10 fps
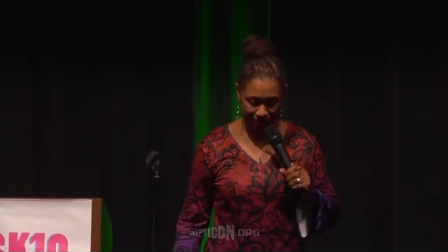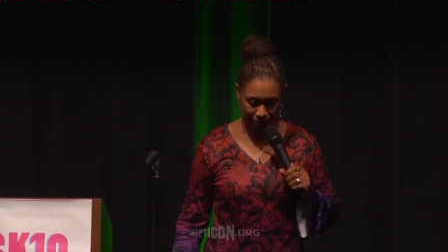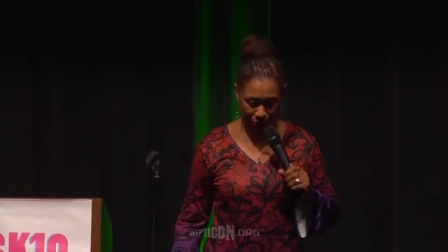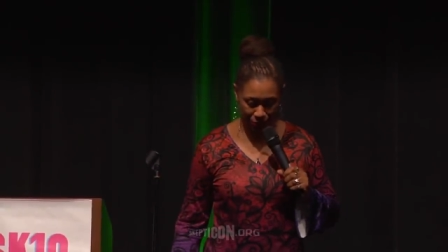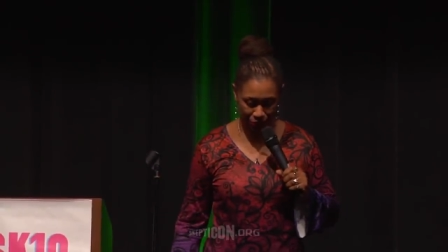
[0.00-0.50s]

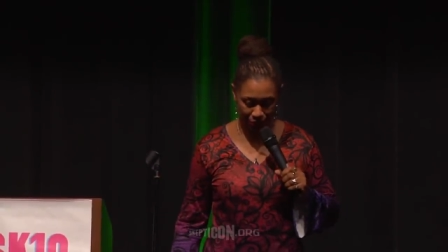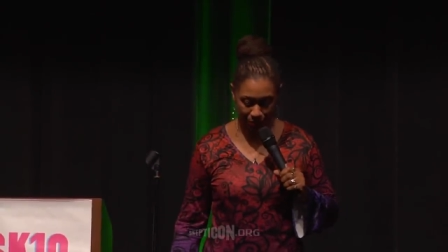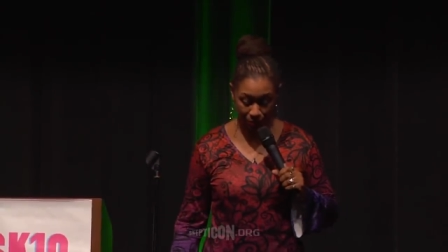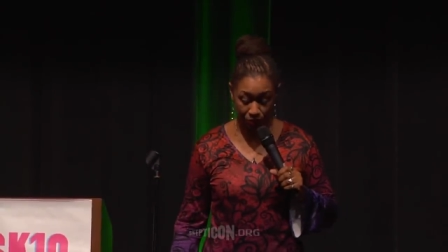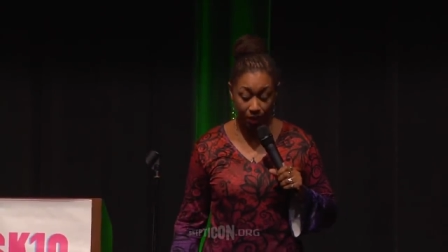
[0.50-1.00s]
Torture
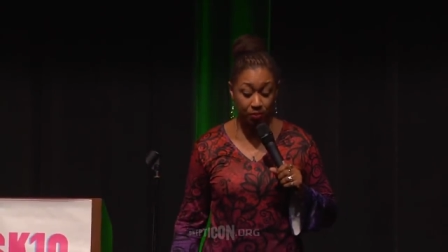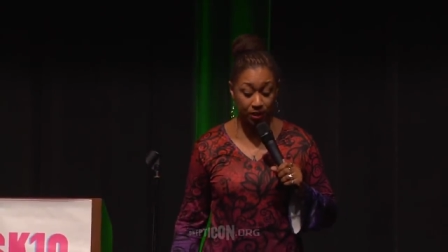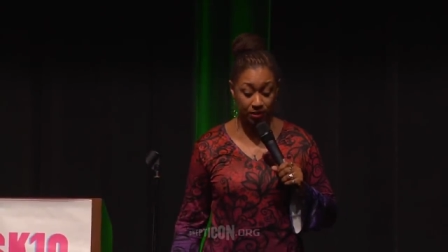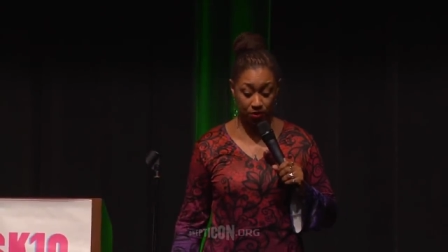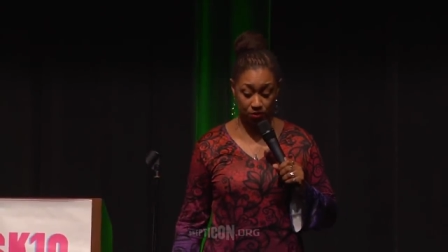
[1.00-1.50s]
chamber. Great
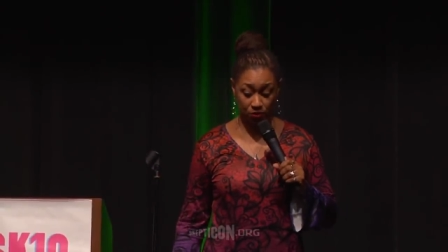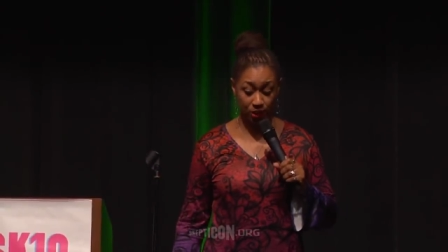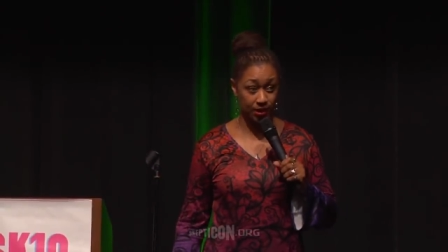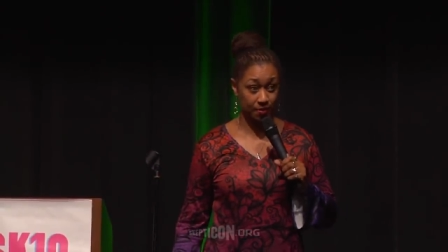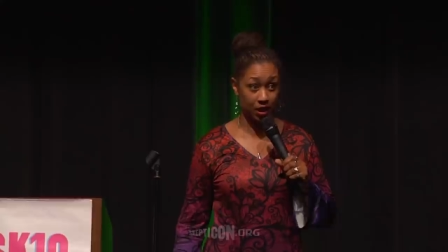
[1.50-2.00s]
place to
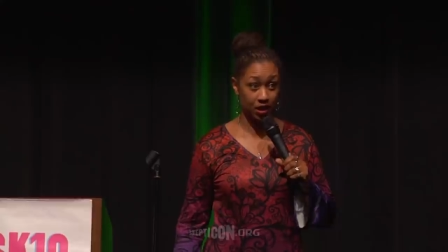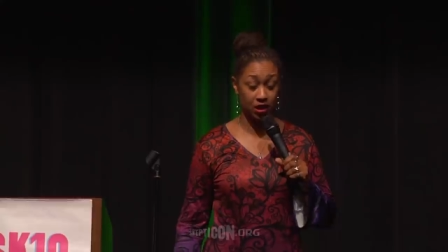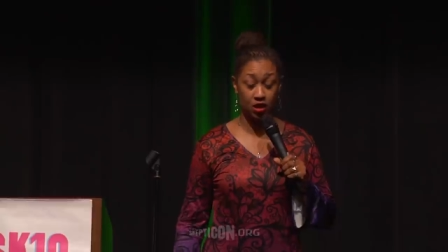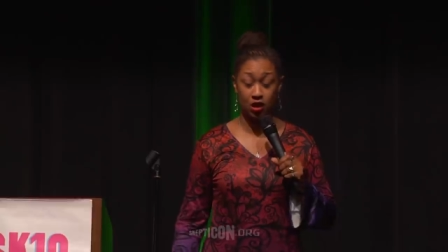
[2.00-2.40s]
waste money.